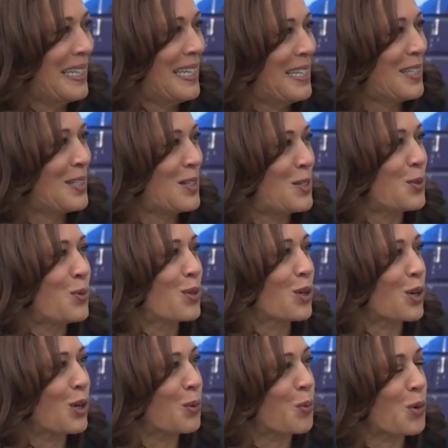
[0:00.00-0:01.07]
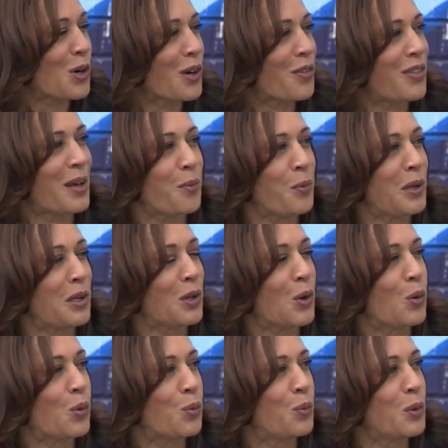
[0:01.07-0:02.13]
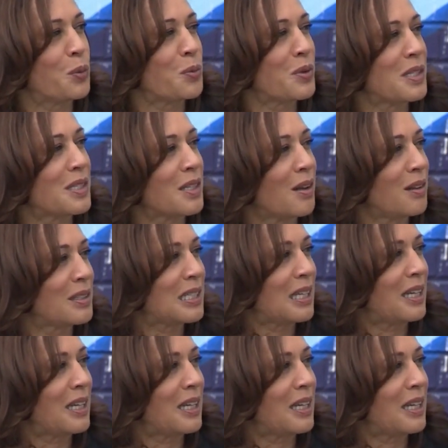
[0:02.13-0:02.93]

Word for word: to do the good work that we know will result